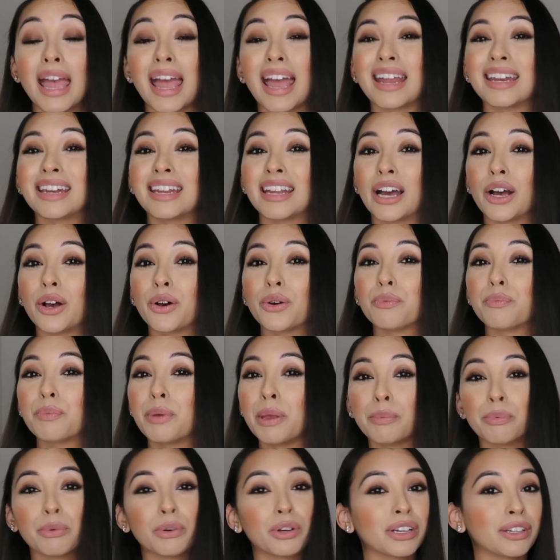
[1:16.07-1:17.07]
And now
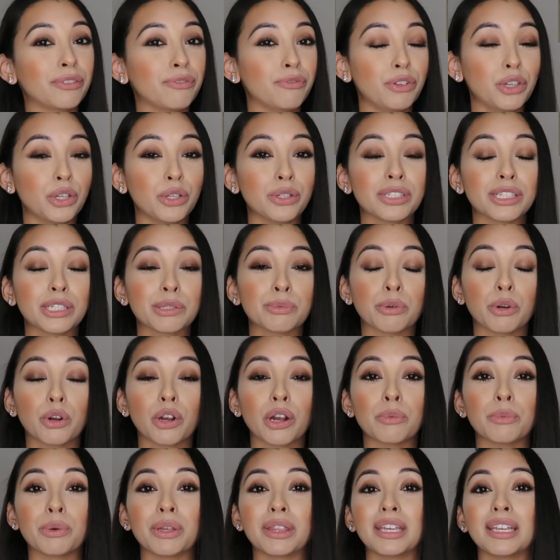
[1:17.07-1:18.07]
people confuse this
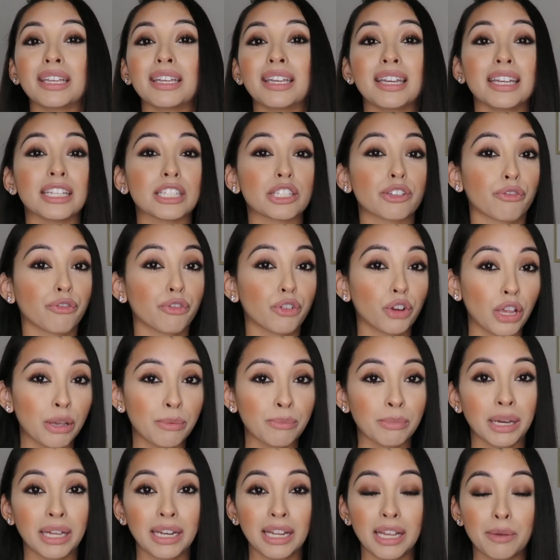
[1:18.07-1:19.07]
program with thinking it's free
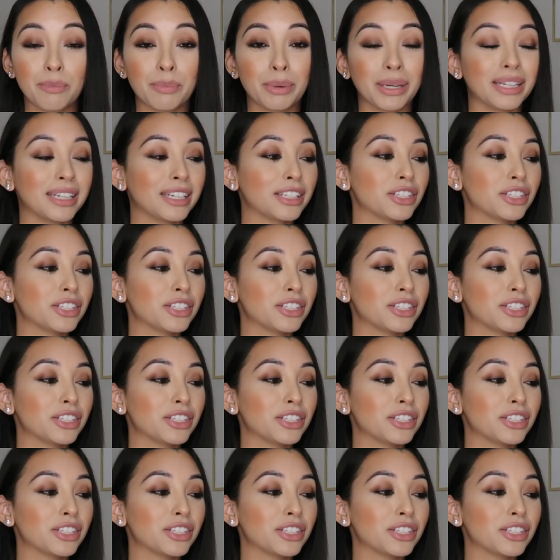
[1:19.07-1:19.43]
money, but